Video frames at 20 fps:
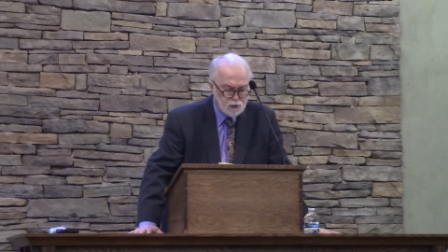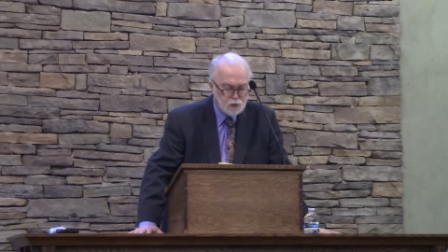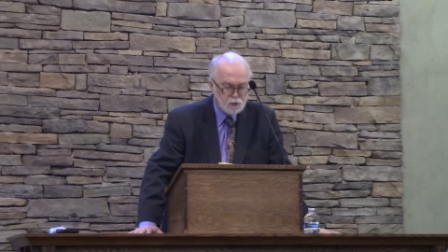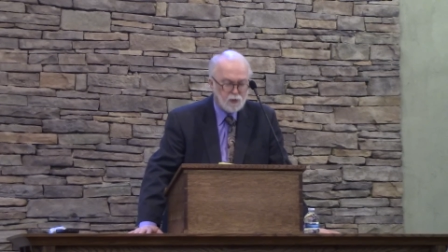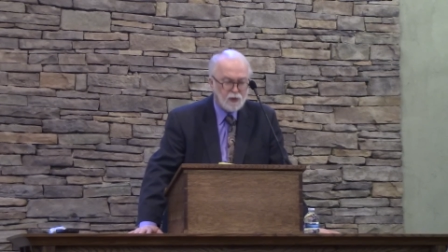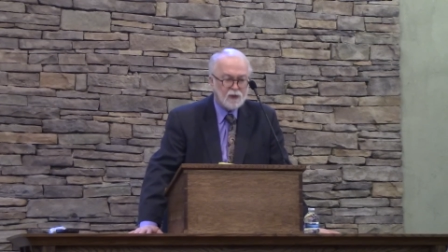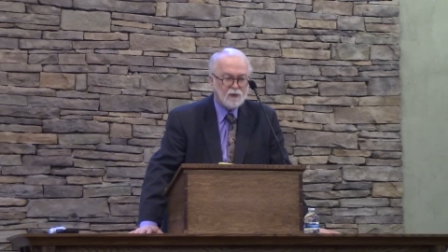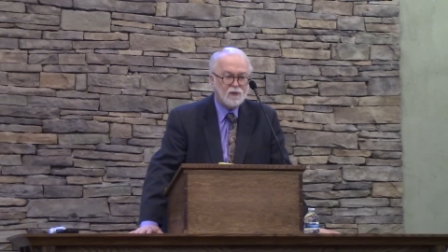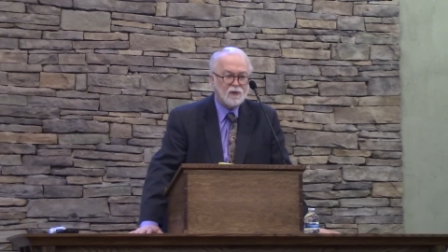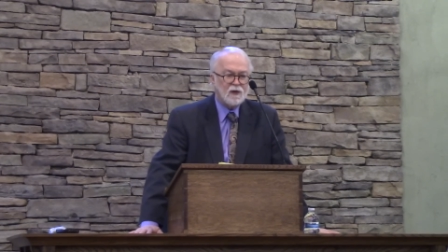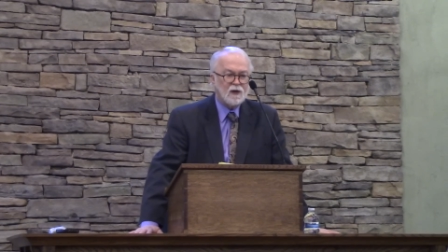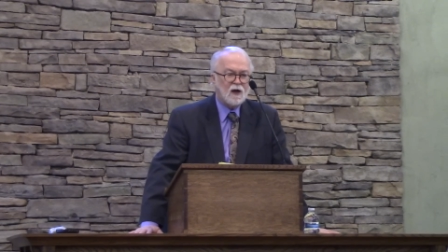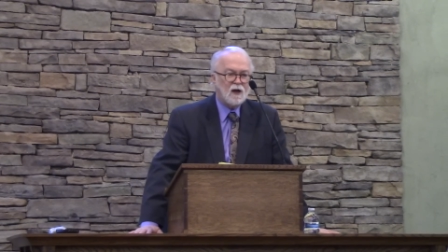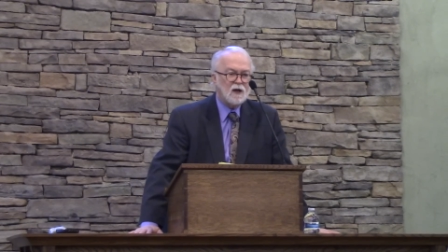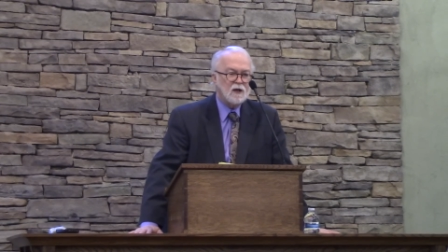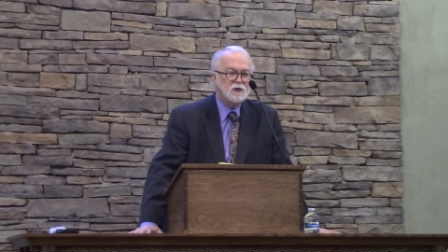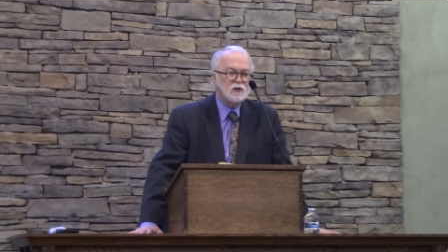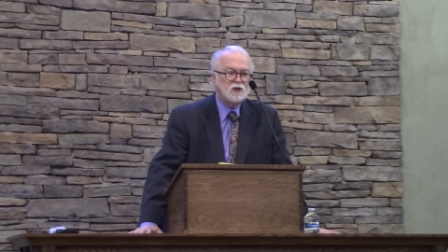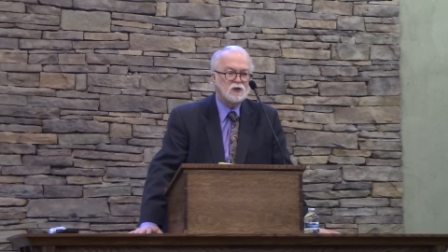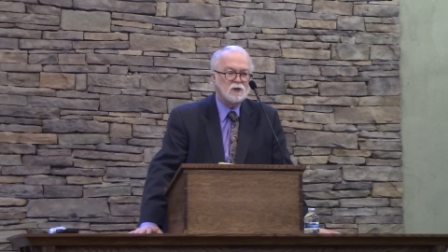to a
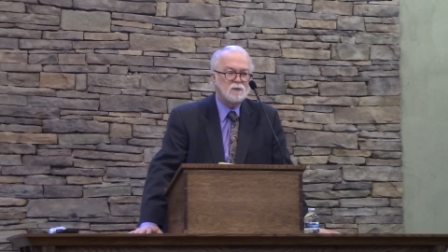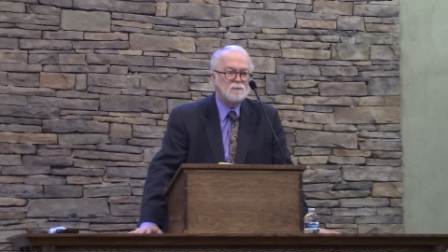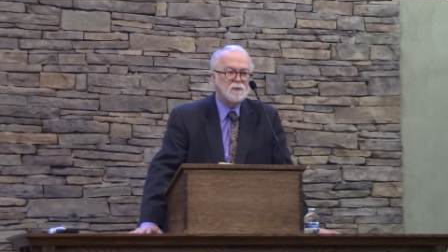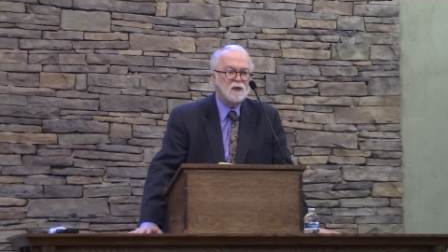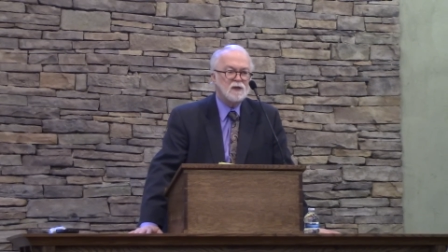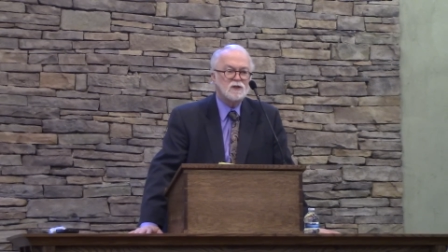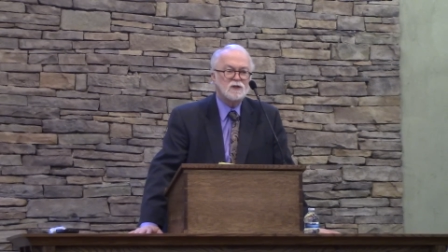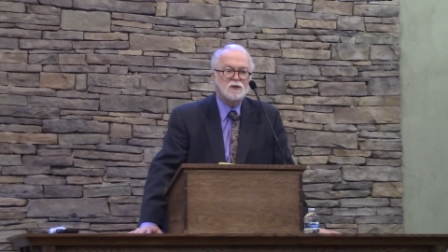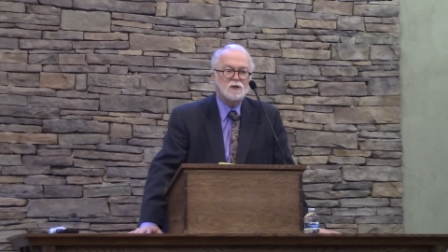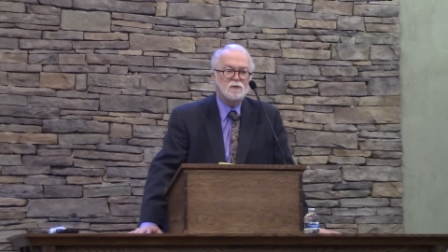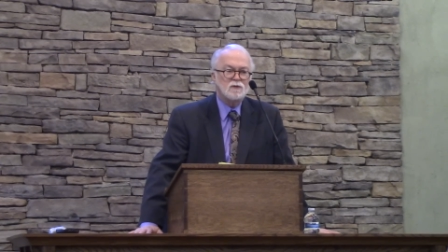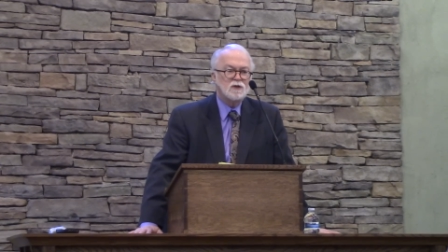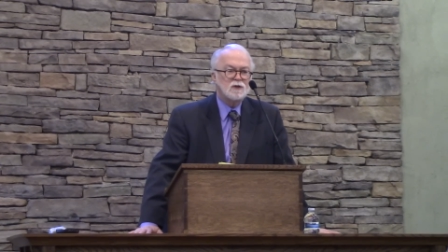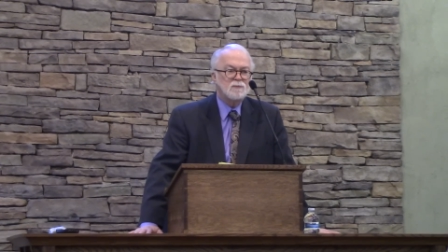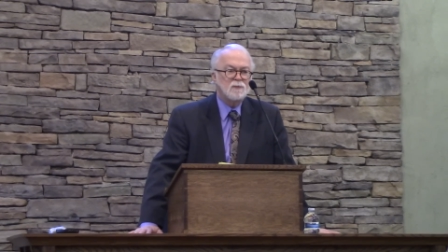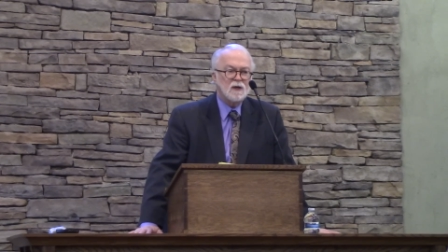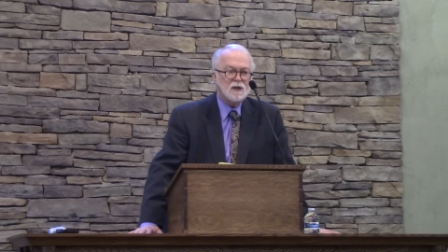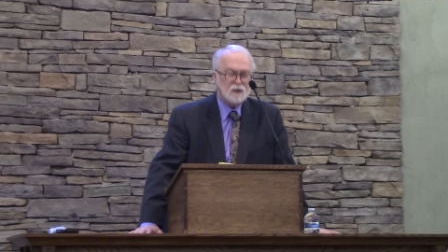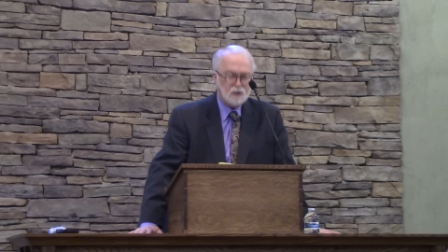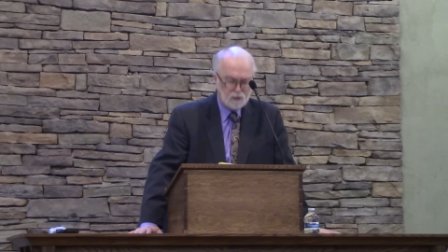theology based on
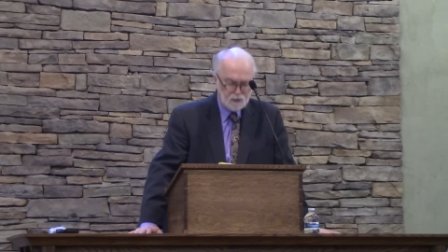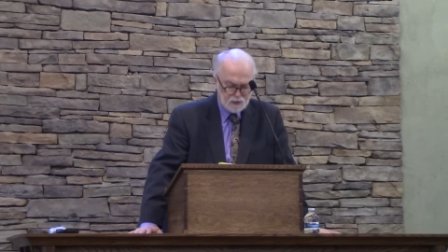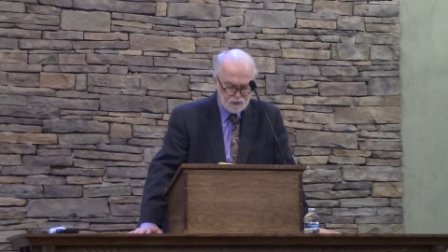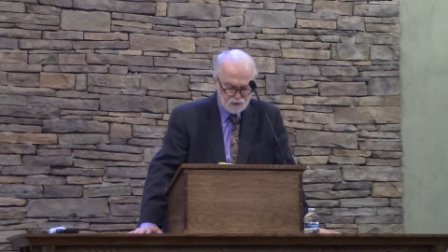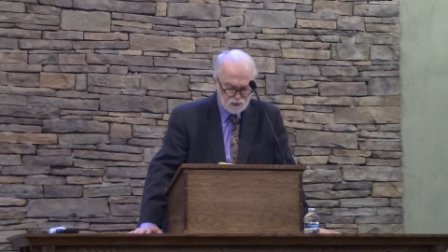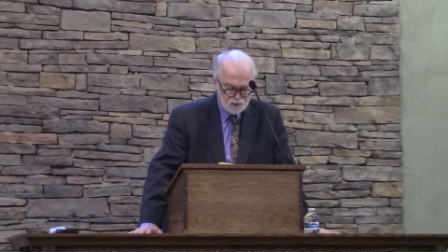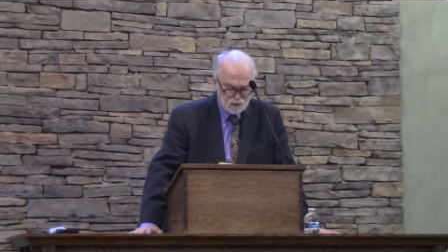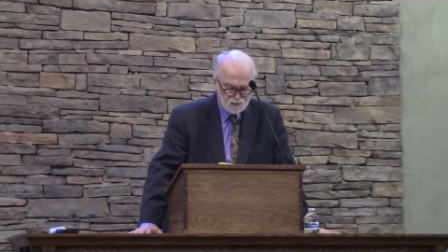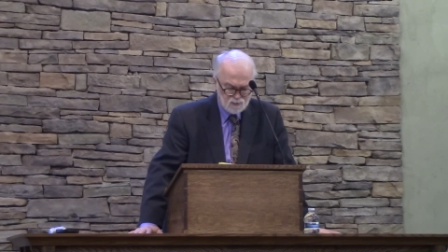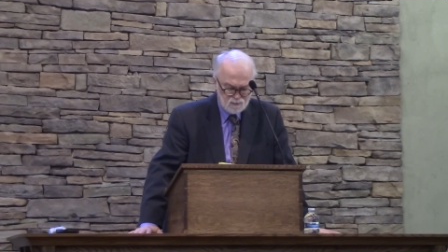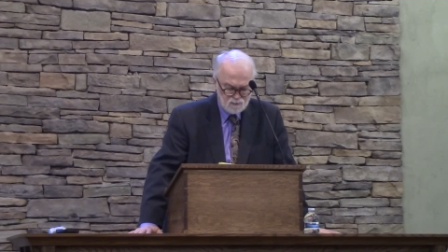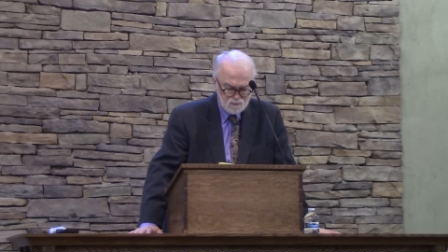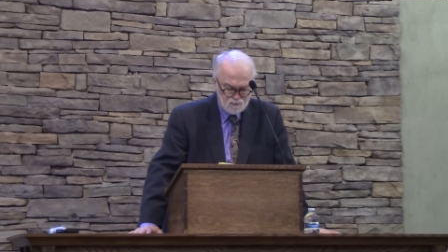speculation.